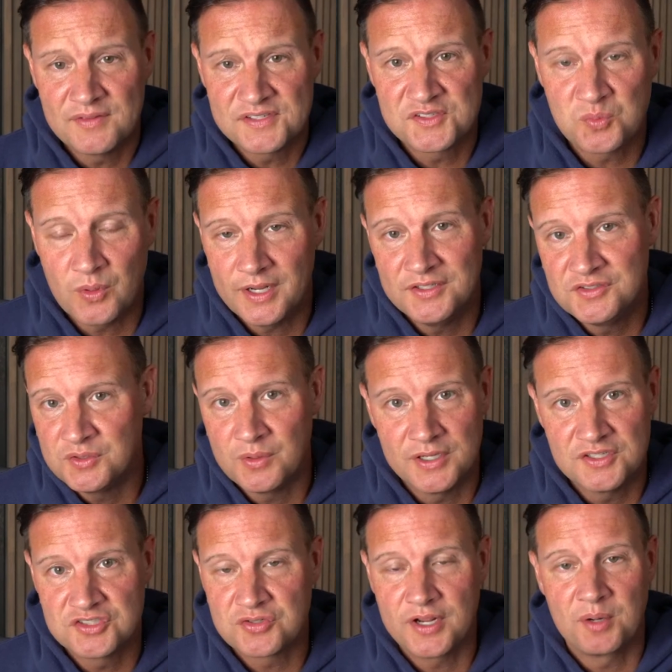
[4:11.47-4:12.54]
This is what I do. I
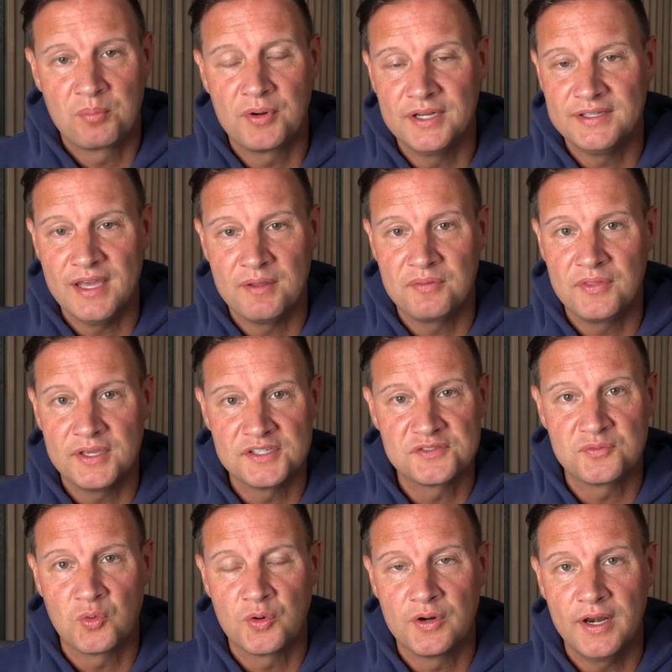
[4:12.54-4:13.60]
just try to break down things
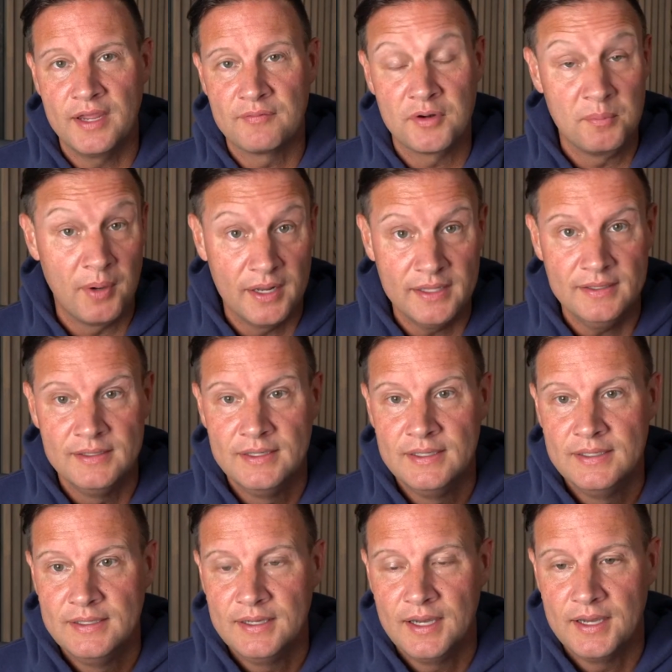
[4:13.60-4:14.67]
for everybody.
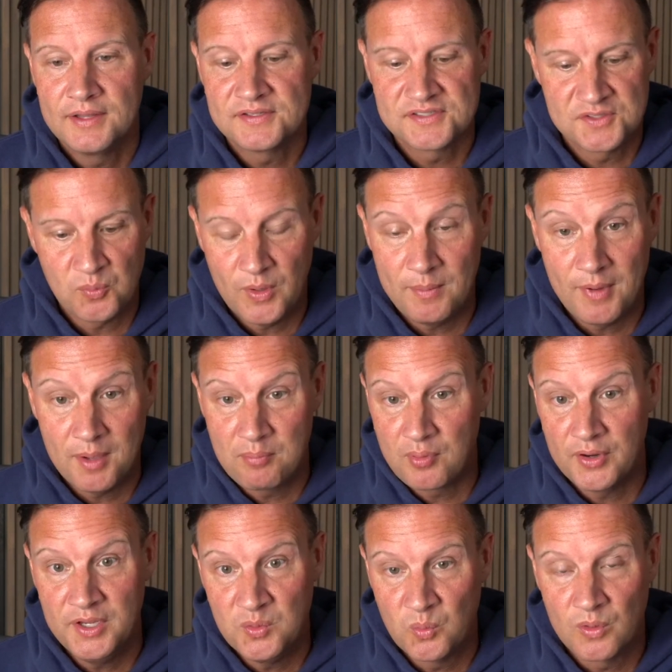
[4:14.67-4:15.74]
This is the way my
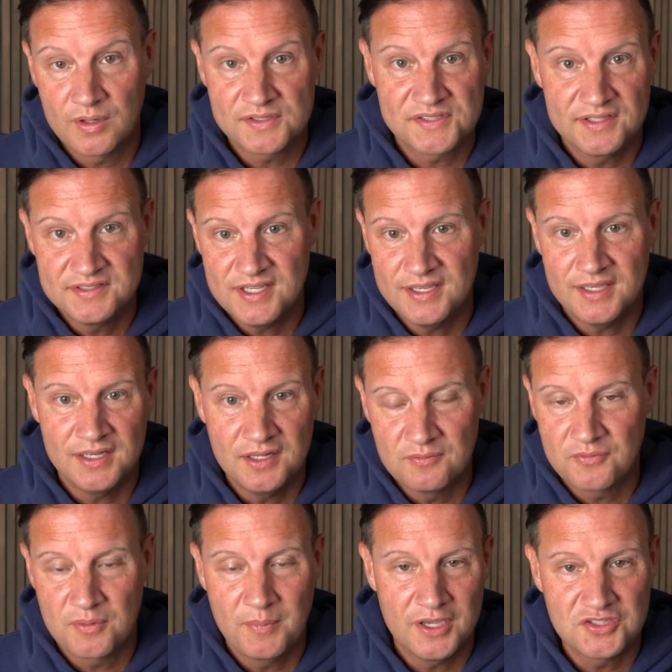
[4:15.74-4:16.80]
brain works. I take in
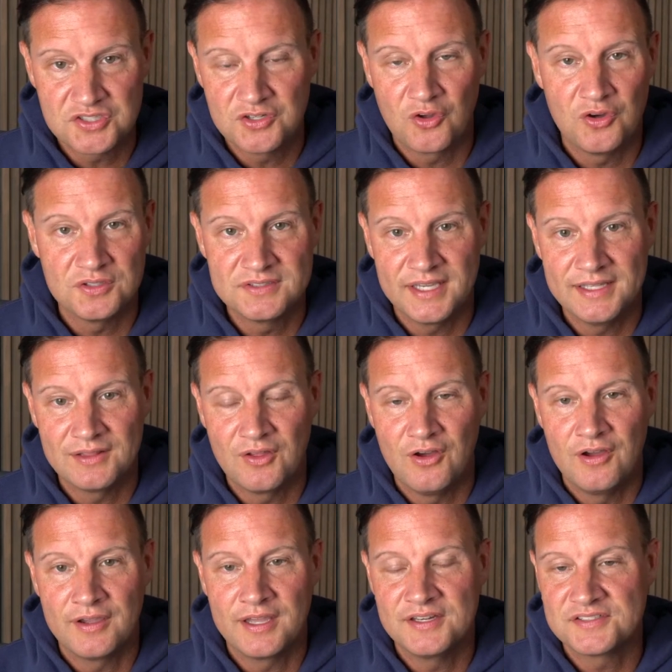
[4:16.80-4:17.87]
information all day
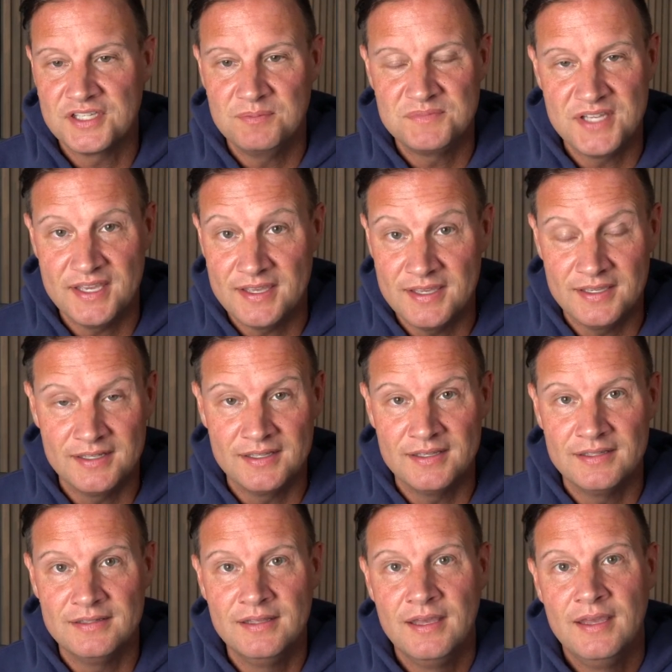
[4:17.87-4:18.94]
long. I just keep taking it
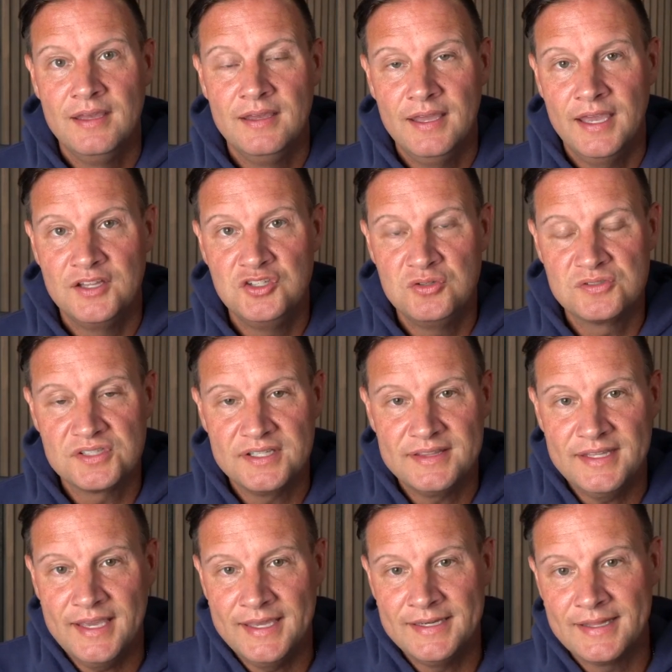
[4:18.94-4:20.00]
in. And usually at
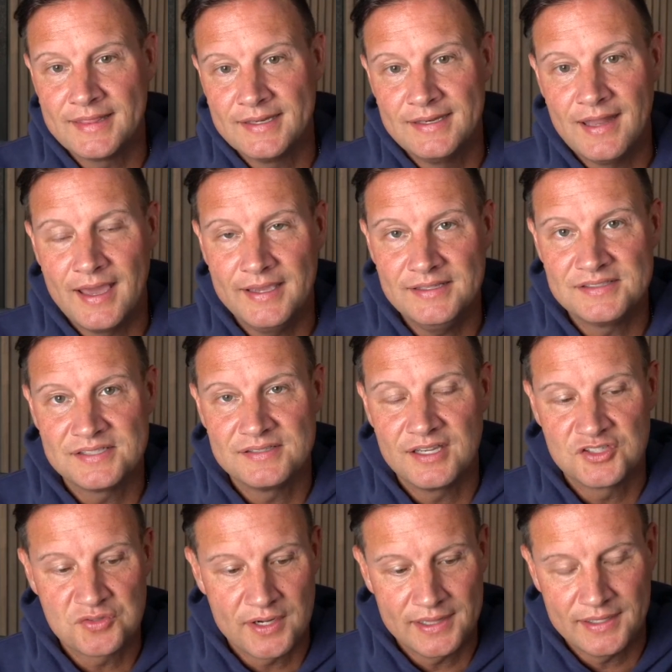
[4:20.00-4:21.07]
the end of the night, I
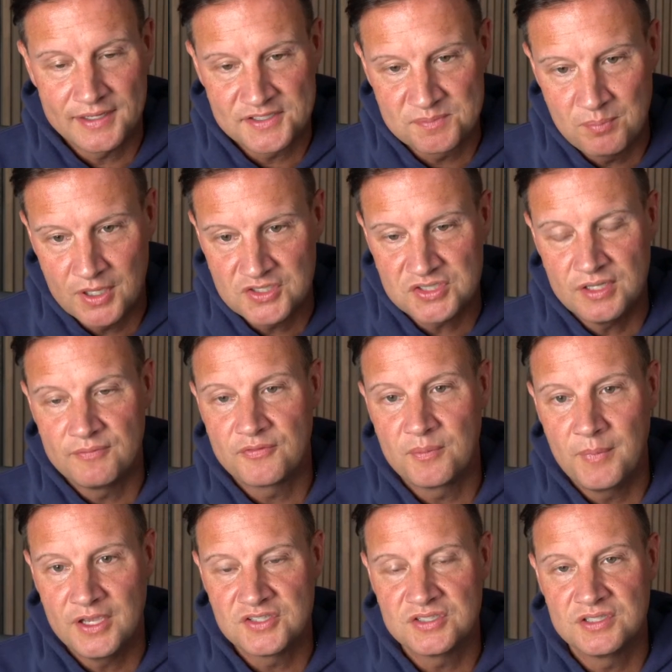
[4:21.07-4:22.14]
try to let as much
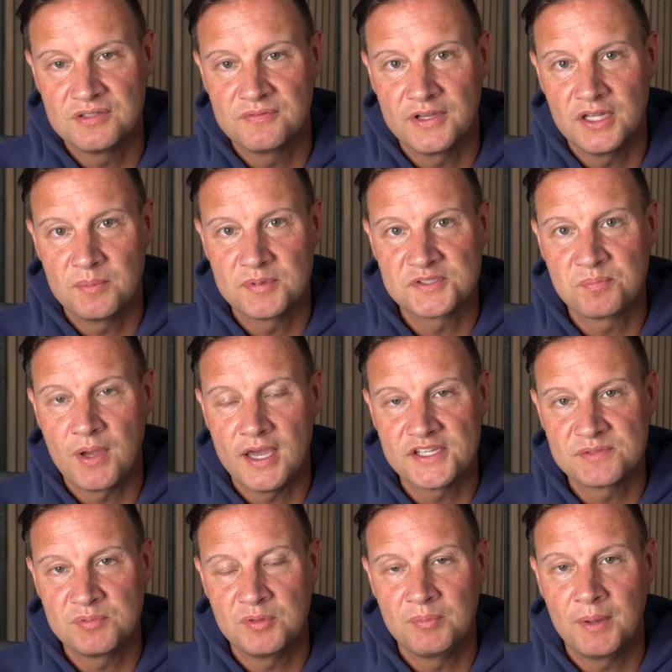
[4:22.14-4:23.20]
information develop as possible.